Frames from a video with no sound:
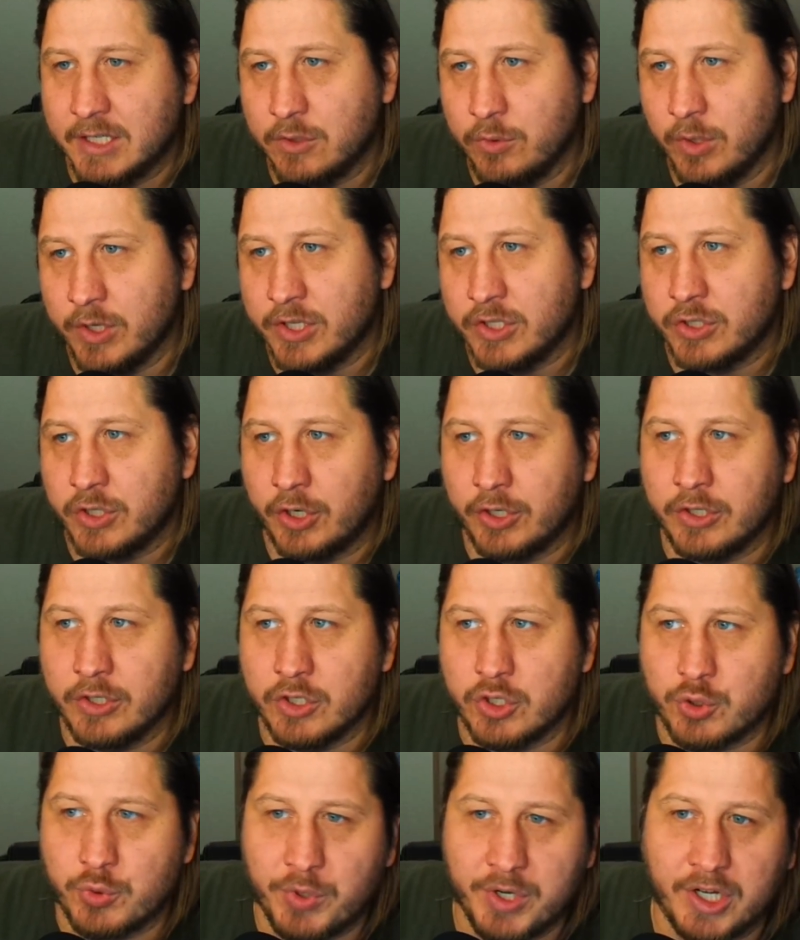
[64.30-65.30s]
to a certain
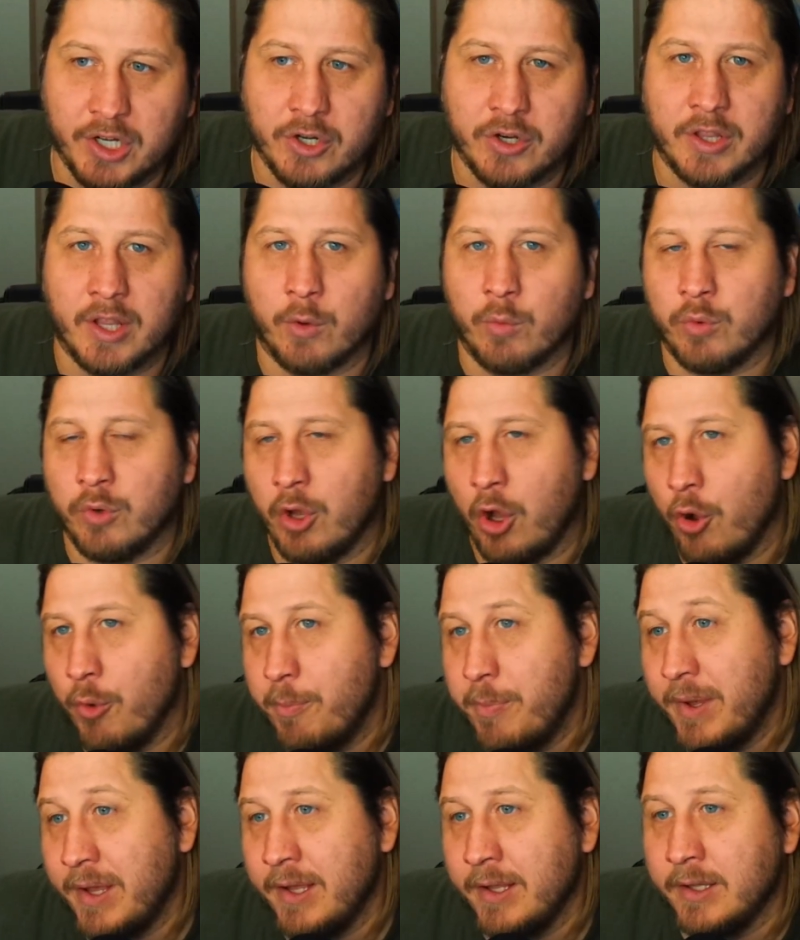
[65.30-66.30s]
trigger that would
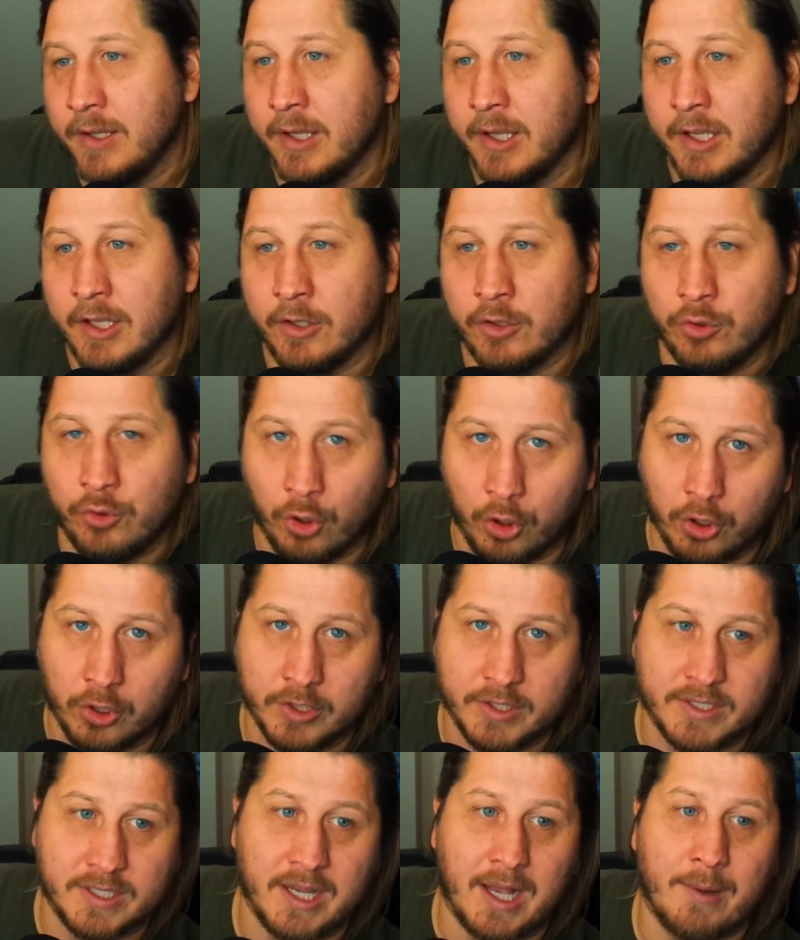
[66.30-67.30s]
open a door
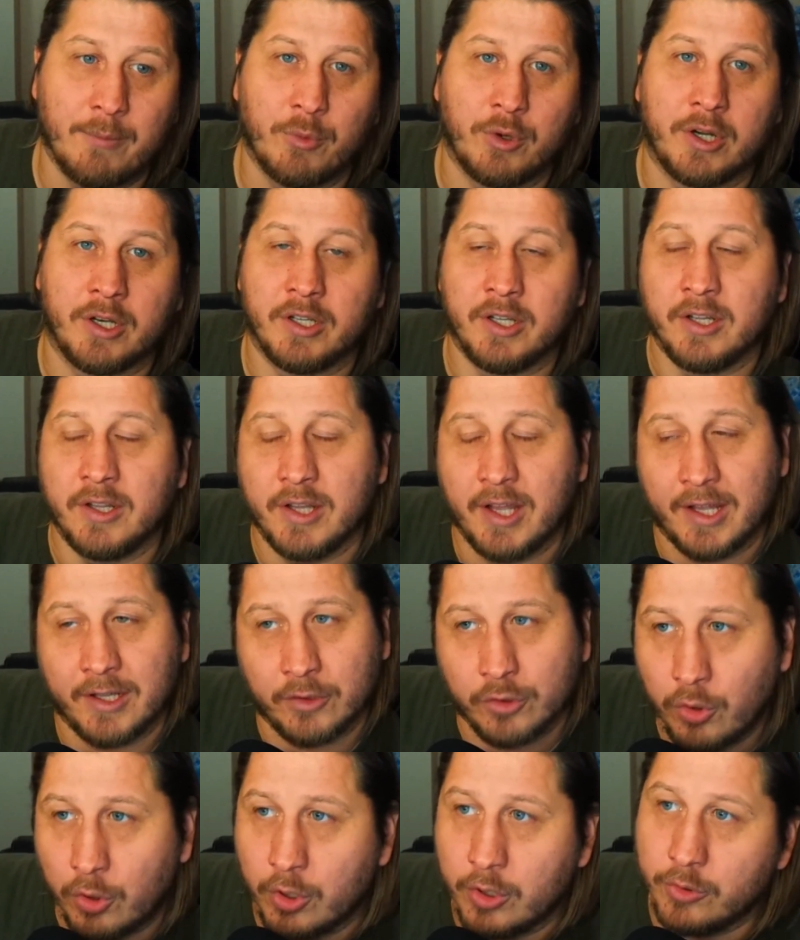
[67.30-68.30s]
somewhere, and in that
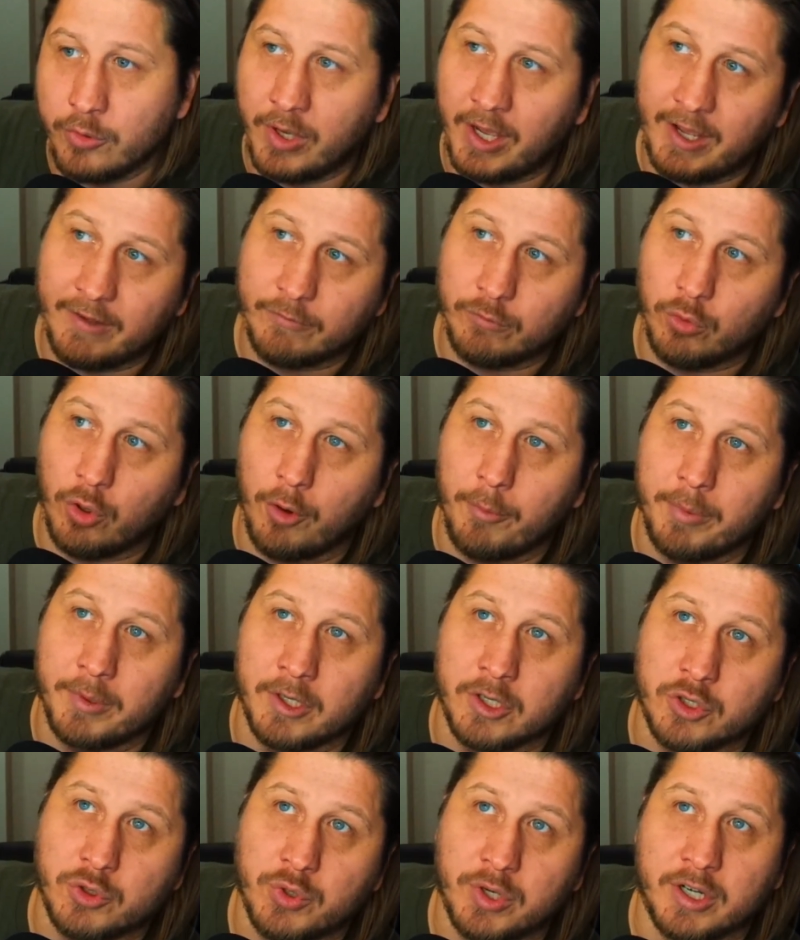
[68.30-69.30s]
door you have to open
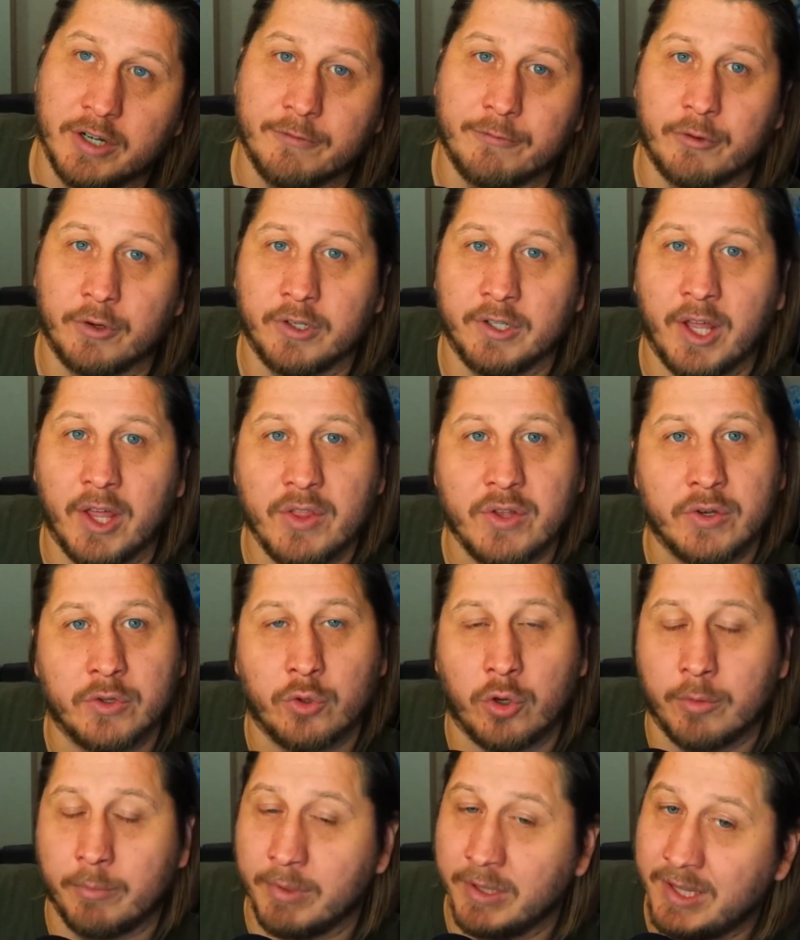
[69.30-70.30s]
a trigger for another
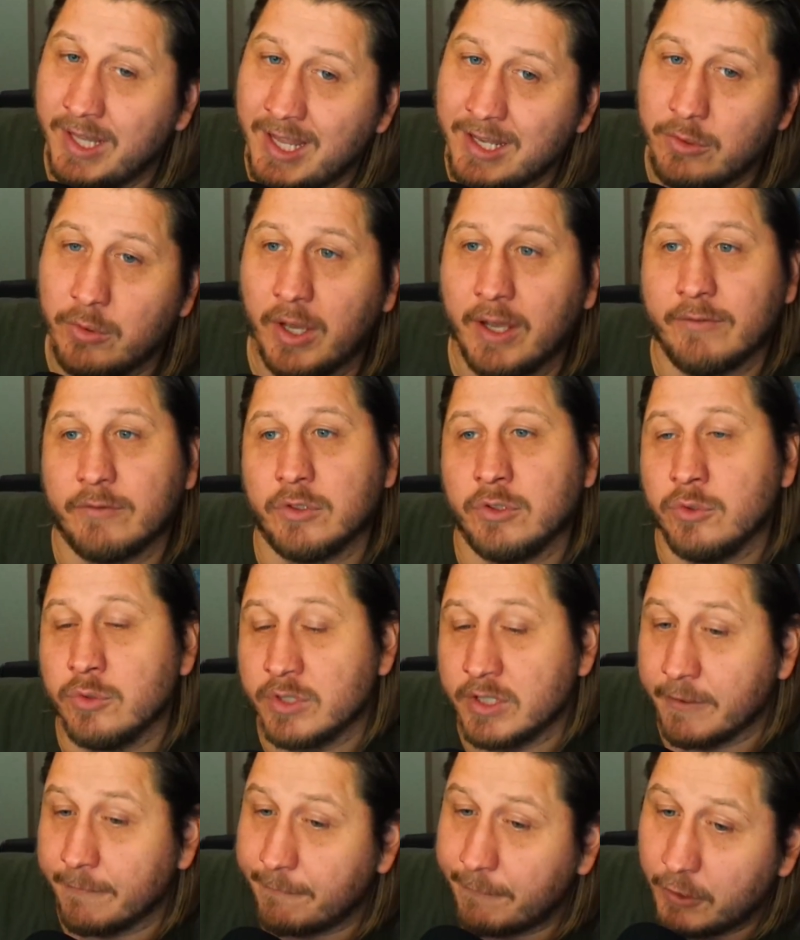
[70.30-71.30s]
door, but then you have to use
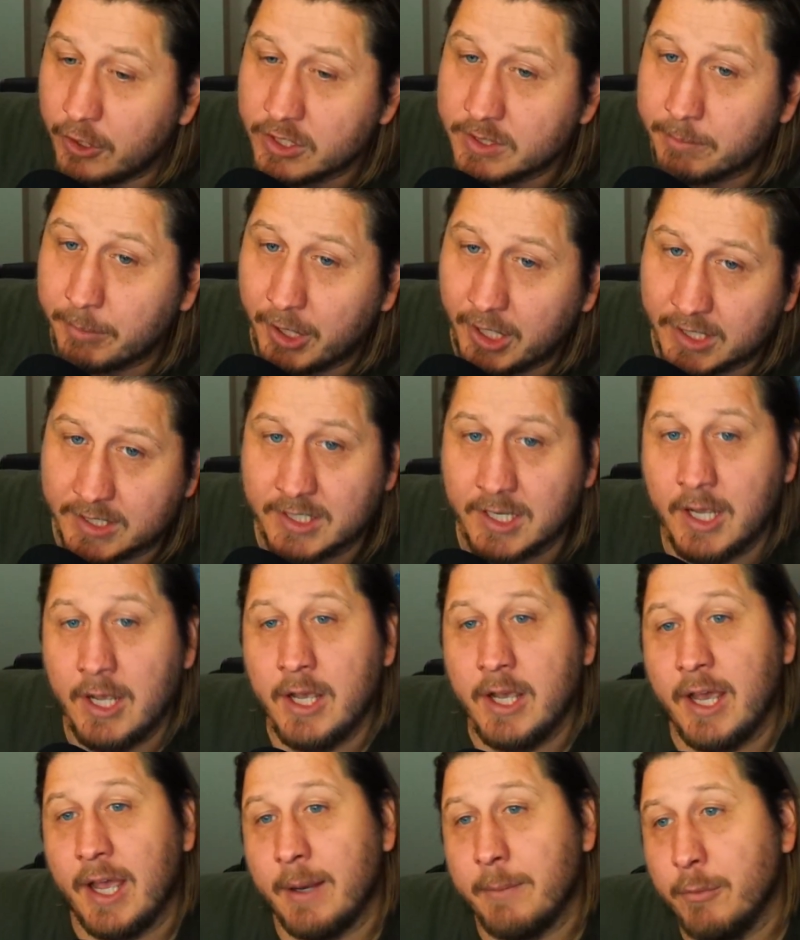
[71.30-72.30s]
the first box
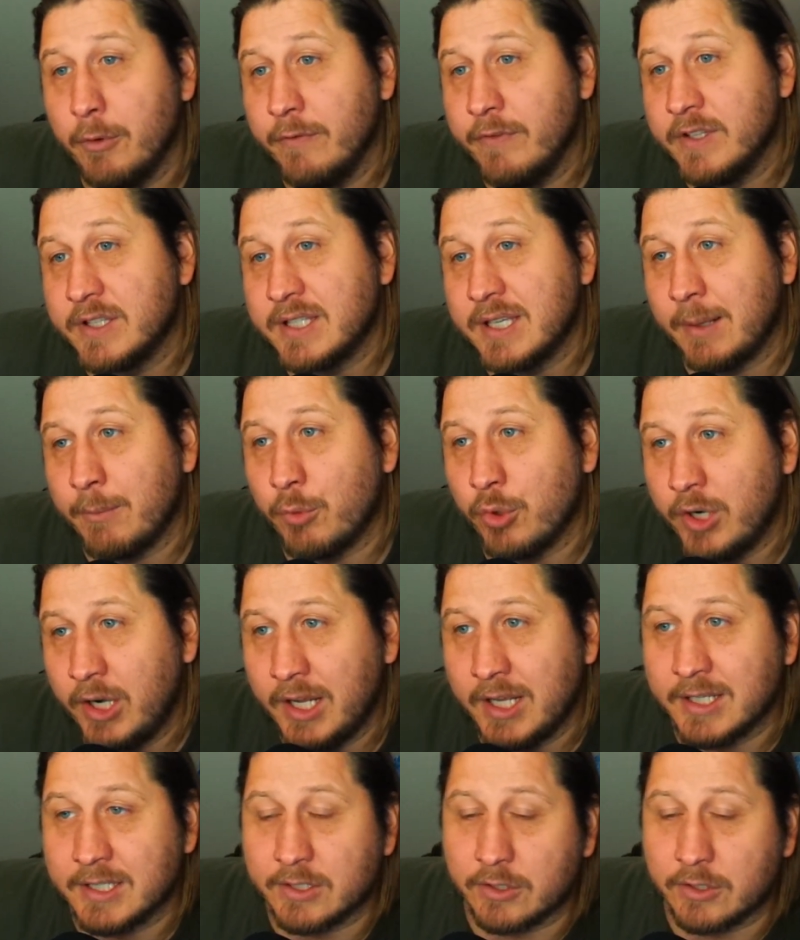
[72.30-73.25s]
and move it somewhere else.